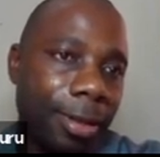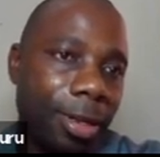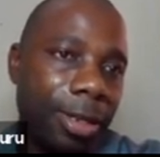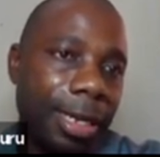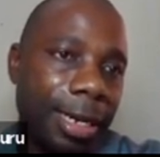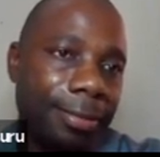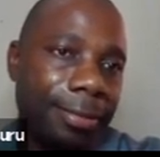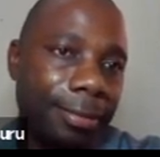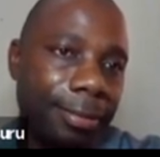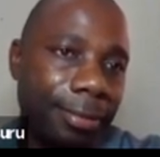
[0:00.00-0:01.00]
Not there.
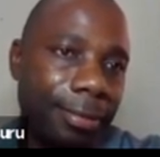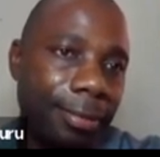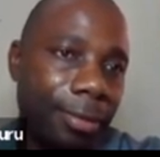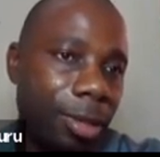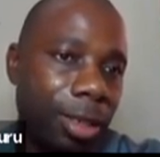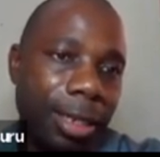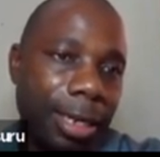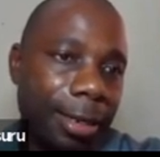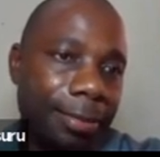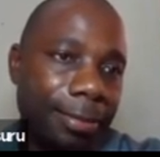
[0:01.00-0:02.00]
Not
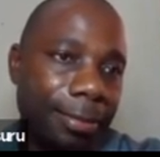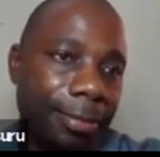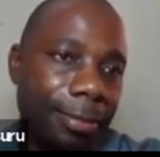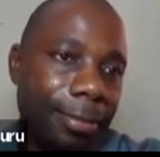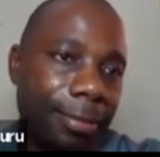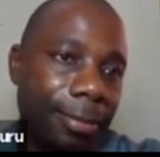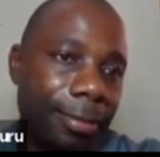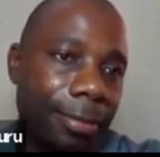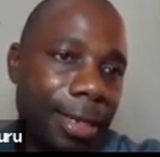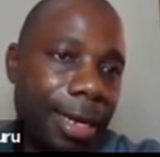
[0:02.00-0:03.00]
there.
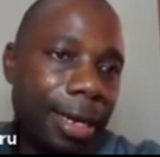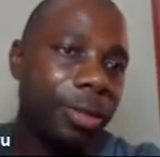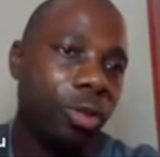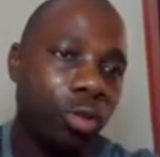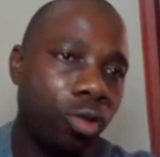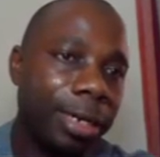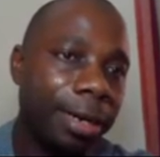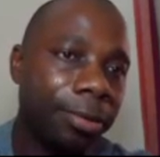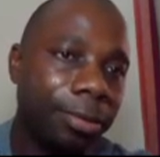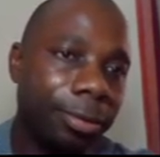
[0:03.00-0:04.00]
So scroll
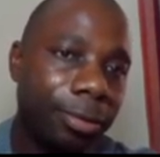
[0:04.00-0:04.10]
down.